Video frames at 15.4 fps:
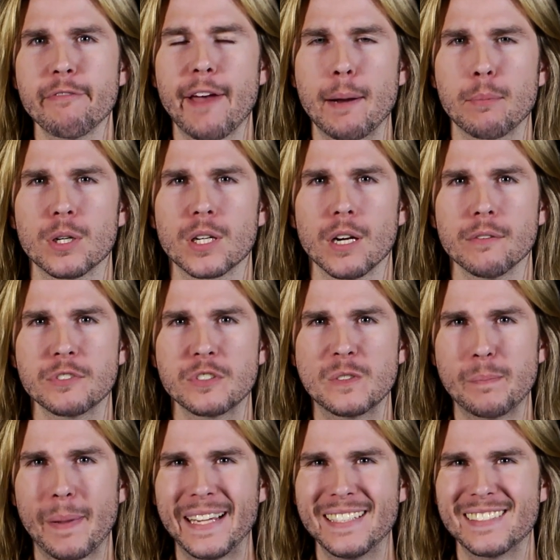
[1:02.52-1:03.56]
fabric of
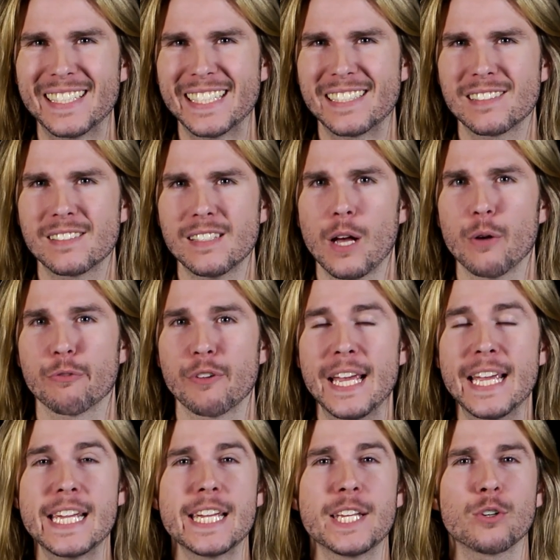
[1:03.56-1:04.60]
space itself
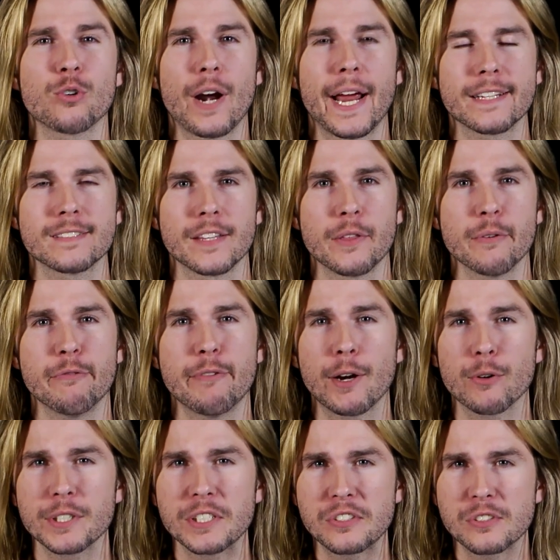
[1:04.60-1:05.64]
interacts at the
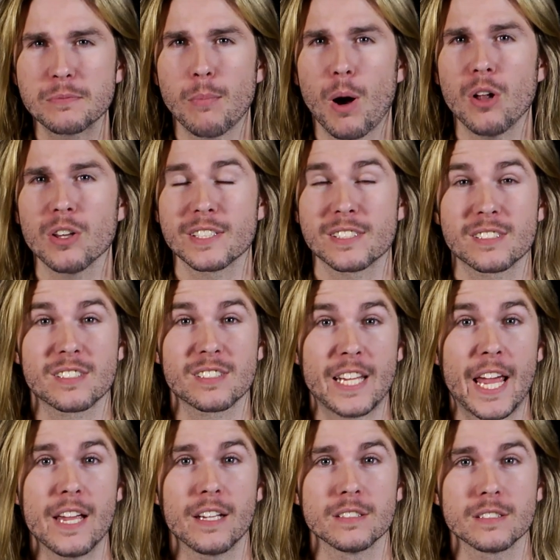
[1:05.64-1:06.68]
very smallest
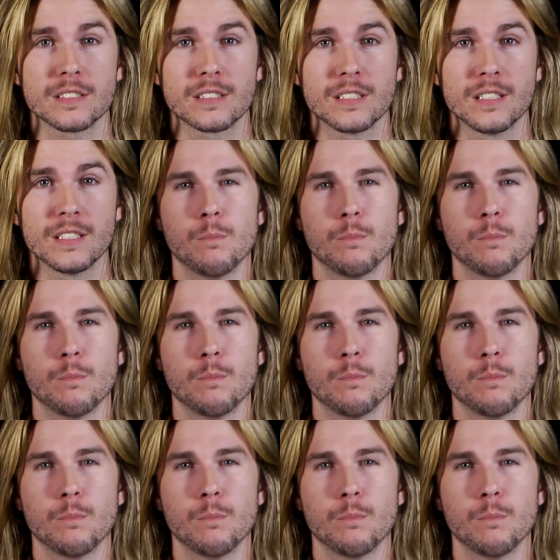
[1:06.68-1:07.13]
scales.